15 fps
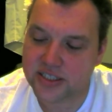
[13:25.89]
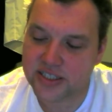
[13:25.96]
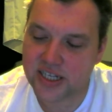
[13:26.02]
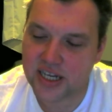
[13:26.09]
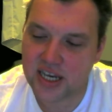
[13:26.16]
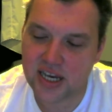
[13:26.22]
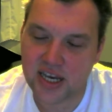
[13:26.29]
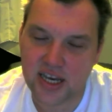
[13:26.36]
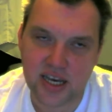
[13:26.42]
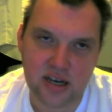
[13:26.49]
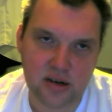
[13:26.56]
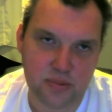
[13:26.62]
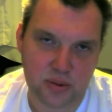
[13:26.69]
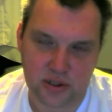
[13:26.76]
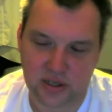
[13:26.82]

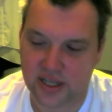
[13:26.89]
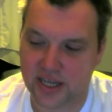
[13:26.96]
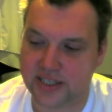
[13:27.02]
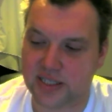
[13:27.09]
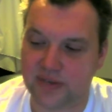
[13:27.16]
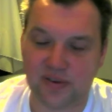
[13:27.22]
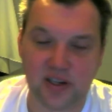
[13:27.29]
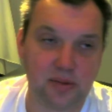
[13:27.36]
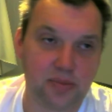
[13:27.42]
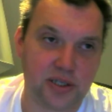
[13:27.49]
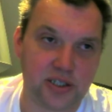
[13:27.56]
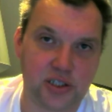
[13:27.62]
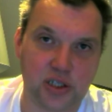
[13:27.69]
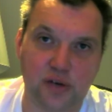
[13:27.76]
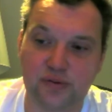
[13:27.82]
terrible at developing
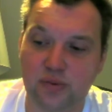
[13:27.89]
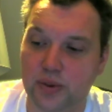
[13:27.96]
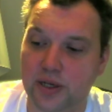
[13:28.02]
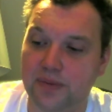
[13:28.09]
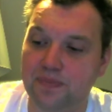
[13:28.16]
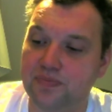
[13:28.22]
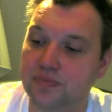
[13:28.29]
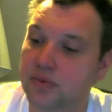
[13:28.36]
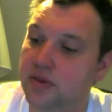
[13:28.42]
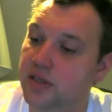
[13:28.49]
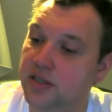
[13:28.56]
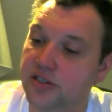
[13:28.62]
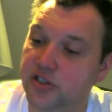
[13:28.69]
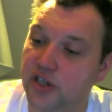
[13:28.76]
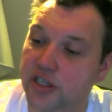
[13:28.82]
software.
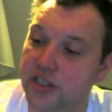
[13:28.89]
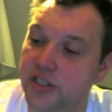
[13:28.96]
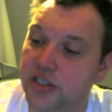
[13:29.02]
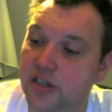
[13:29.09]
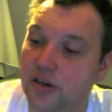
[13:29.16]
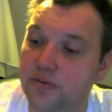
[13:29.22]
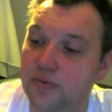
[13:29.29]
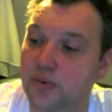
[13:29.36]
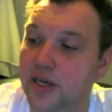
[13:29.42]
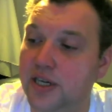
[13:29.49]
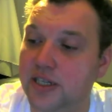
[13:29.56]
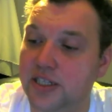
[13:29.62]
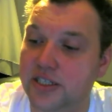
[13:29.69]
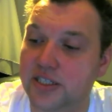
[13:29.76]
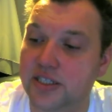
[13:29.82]
Chinese software
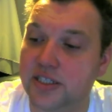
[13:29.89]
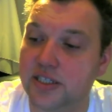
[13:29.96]
is